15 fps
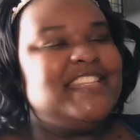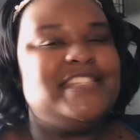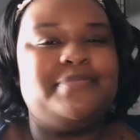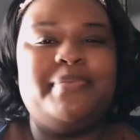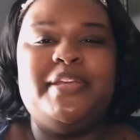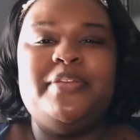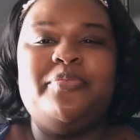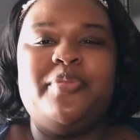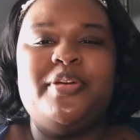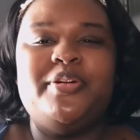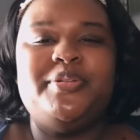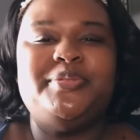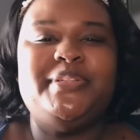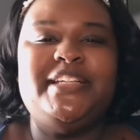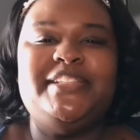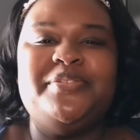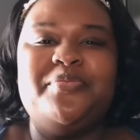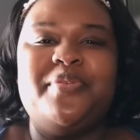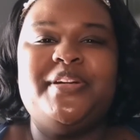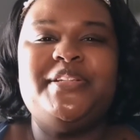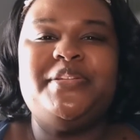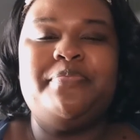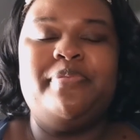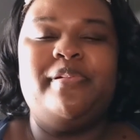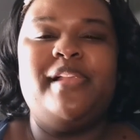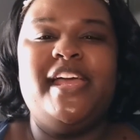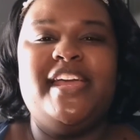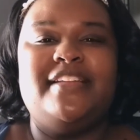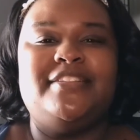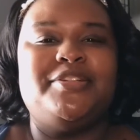the spin wheel either wanted to
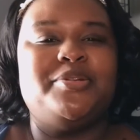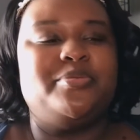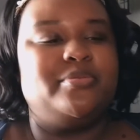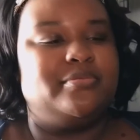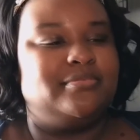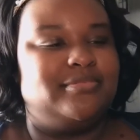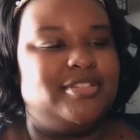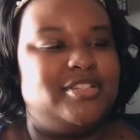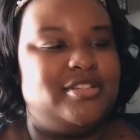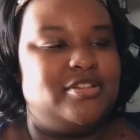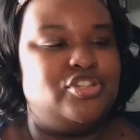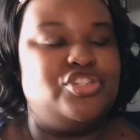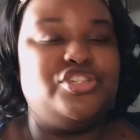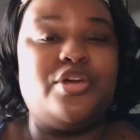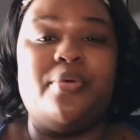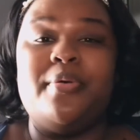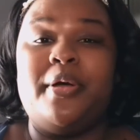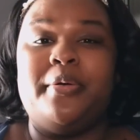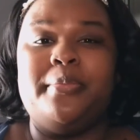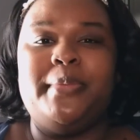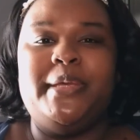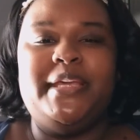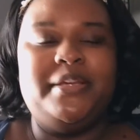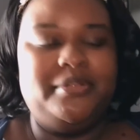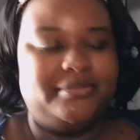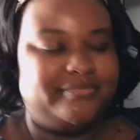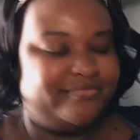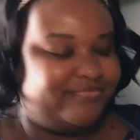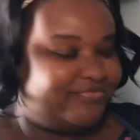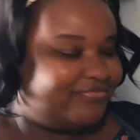play a little joke on me,
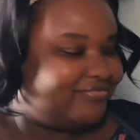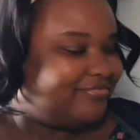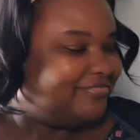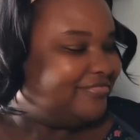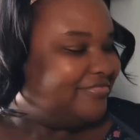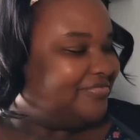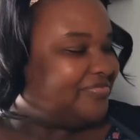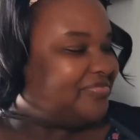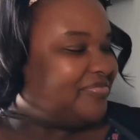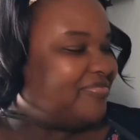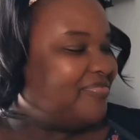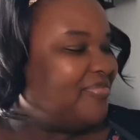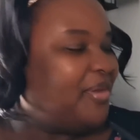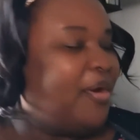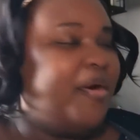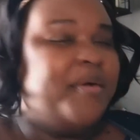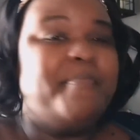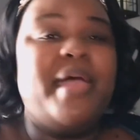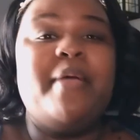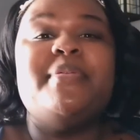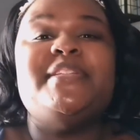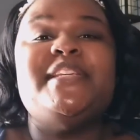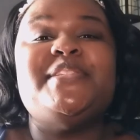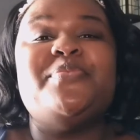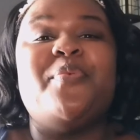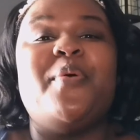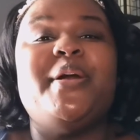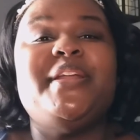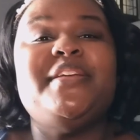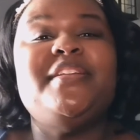or maybe just
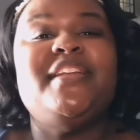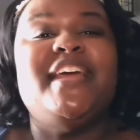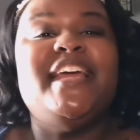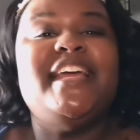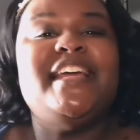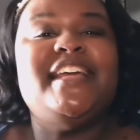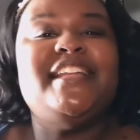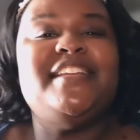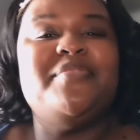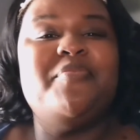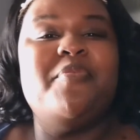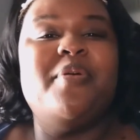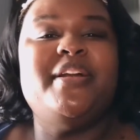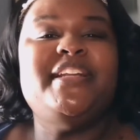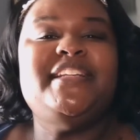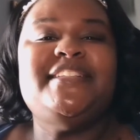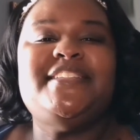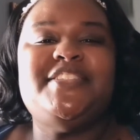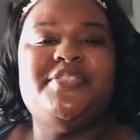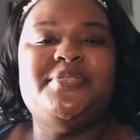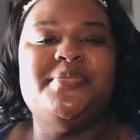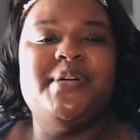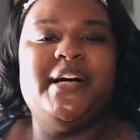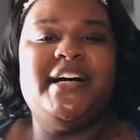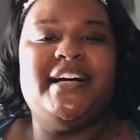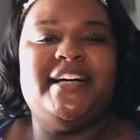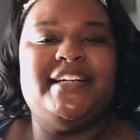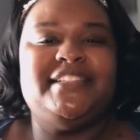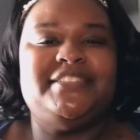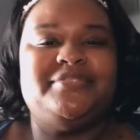wanted
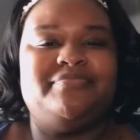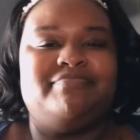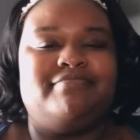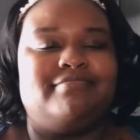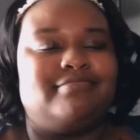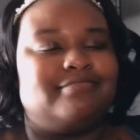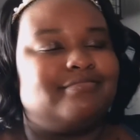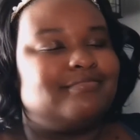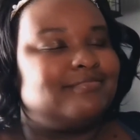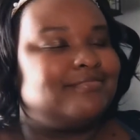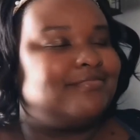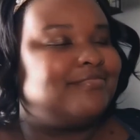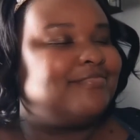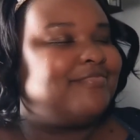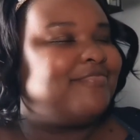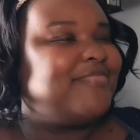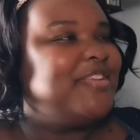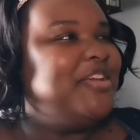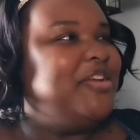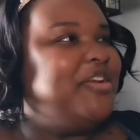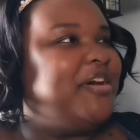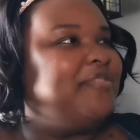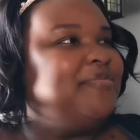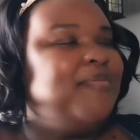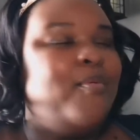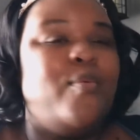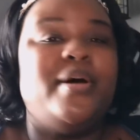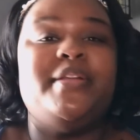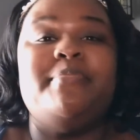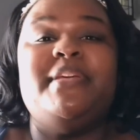to, you know,
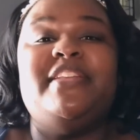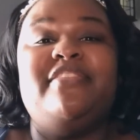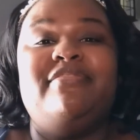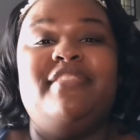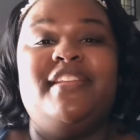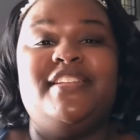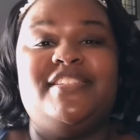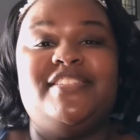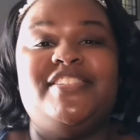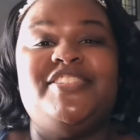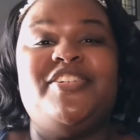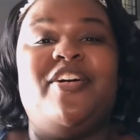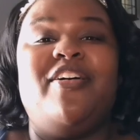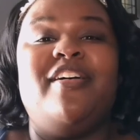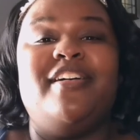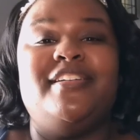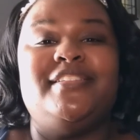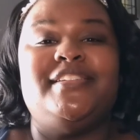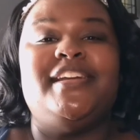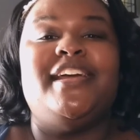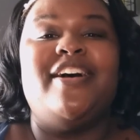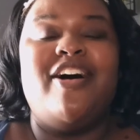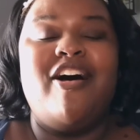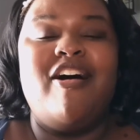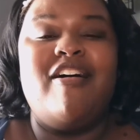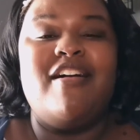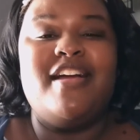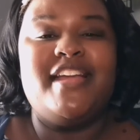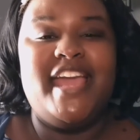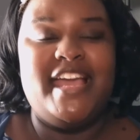wanted me to finish these hard
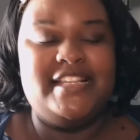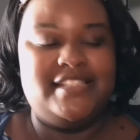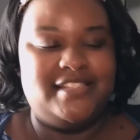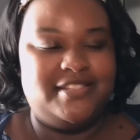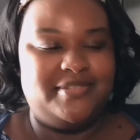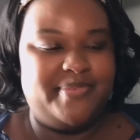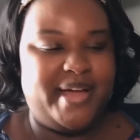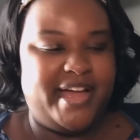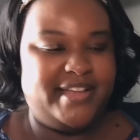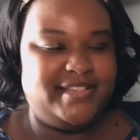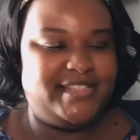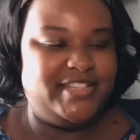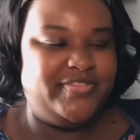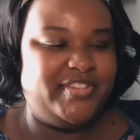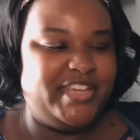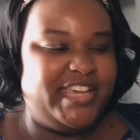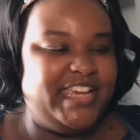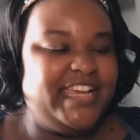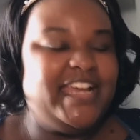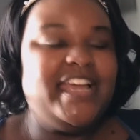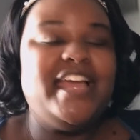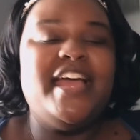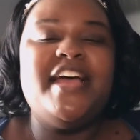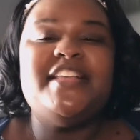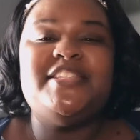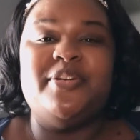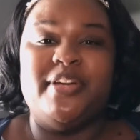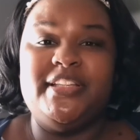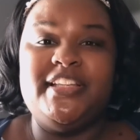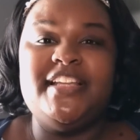cases by Stephen King.
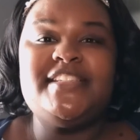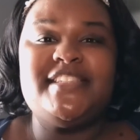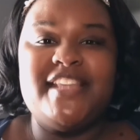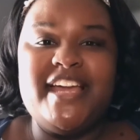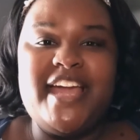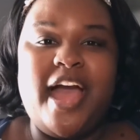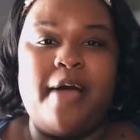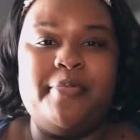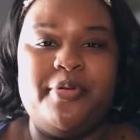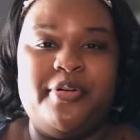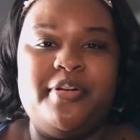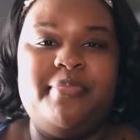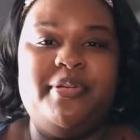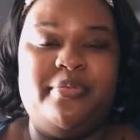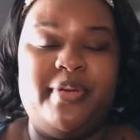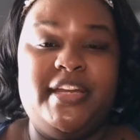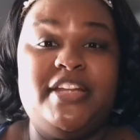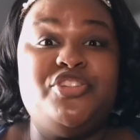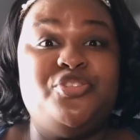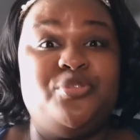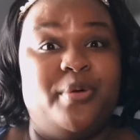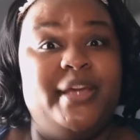So it looks like I'm going to be reading